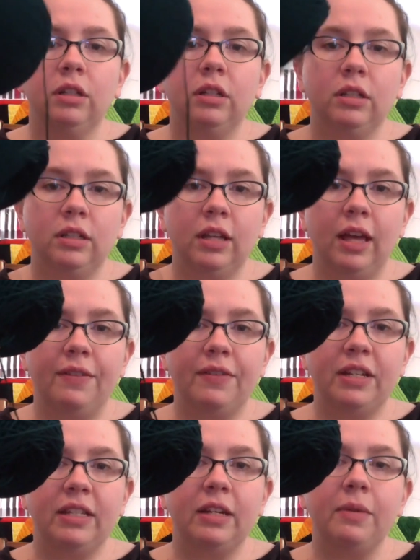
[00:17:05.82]
Still have a
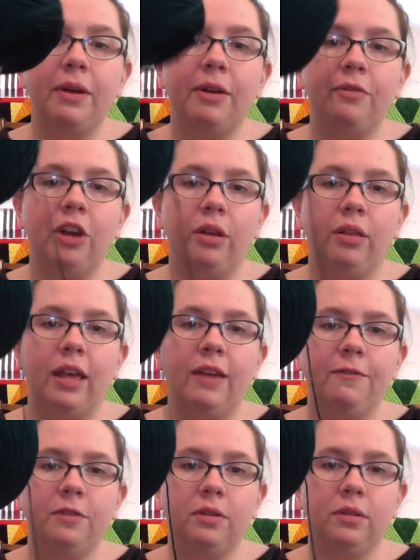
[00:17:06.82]
decent amount of yarn
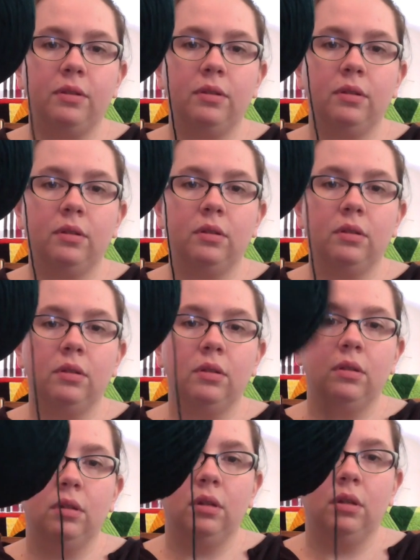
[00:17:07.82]
left.
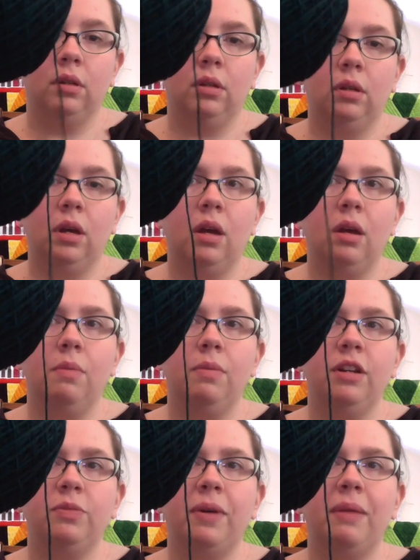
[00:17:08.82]
But
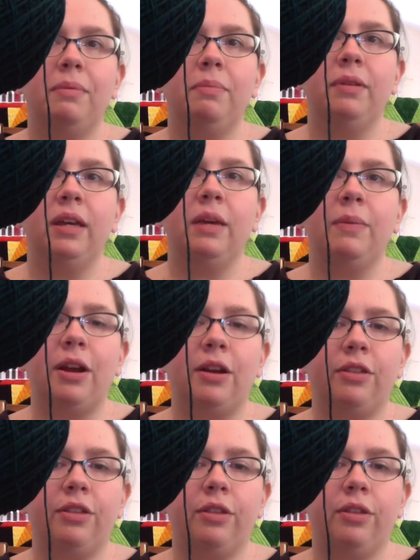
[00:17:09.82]
it's probably about a
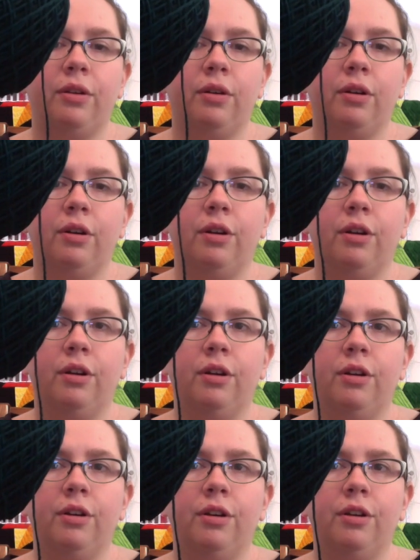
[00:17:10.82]

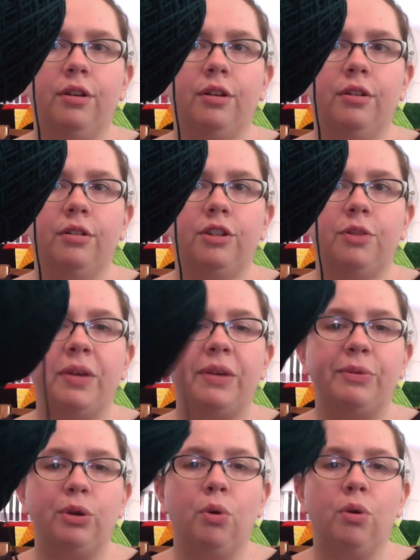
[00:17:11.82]
third to
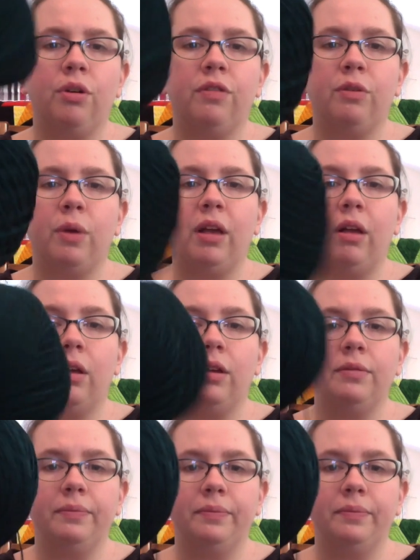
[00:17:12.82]
maybe a quarter of the way gone.